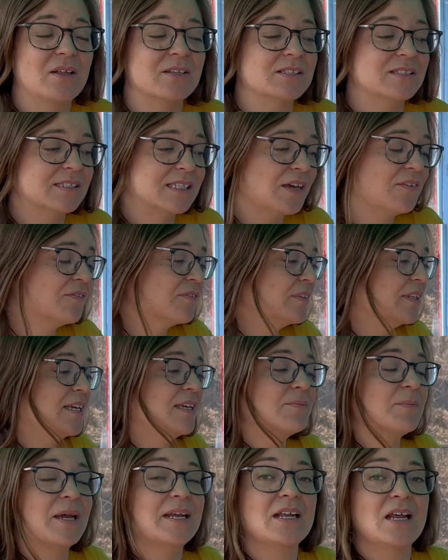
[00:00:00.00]
It's definitely
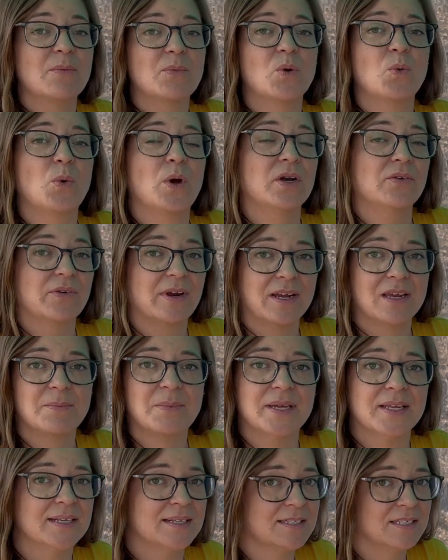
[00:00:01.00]
my #1
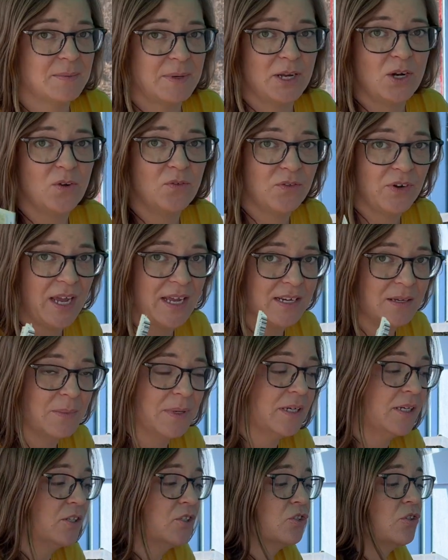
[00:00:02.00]
recommended tomato for
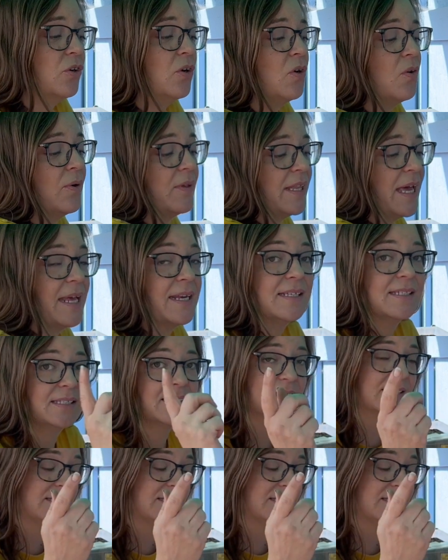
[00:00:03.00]
anybody to grow. That is the